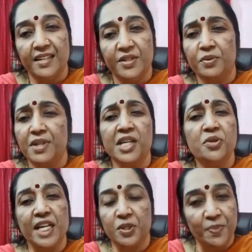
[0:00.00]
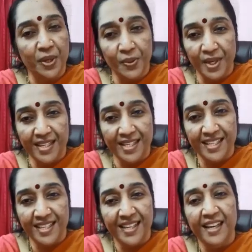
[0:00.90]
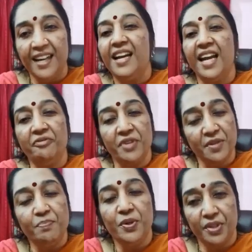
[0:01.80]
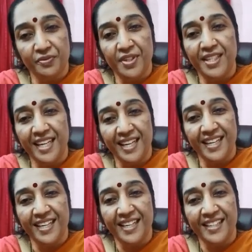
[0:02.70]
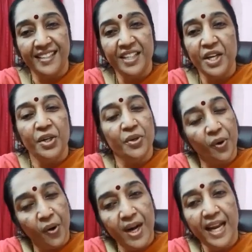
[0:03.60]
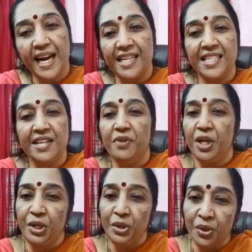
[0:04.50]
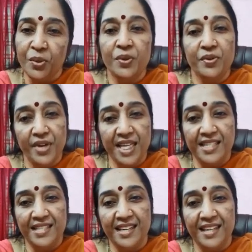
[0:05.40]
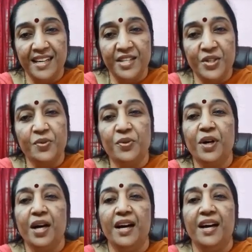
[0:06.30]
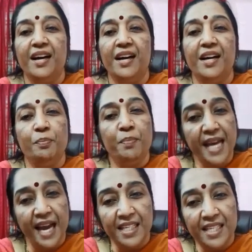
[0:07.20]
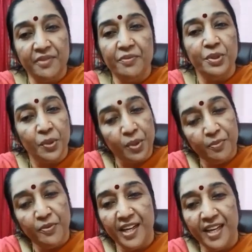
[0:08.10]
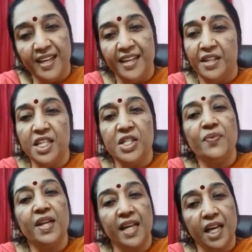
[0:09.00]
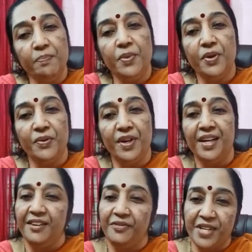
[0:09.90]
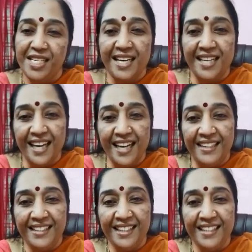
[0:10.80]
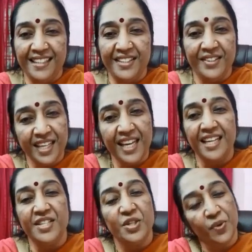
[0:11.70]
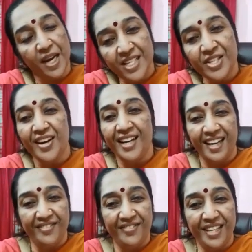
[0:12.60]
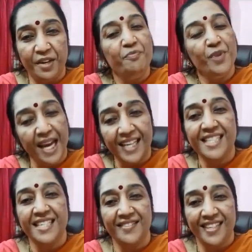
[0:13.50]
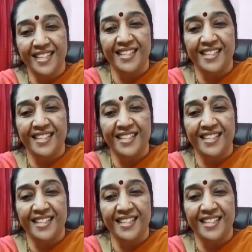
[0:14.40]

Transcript: So try to explore it. Life is beautiful dear. You all are active in your own ways. So uh, be active, don't worry. This will keep you fit and healthy. Okay, so enjoy life. Be active.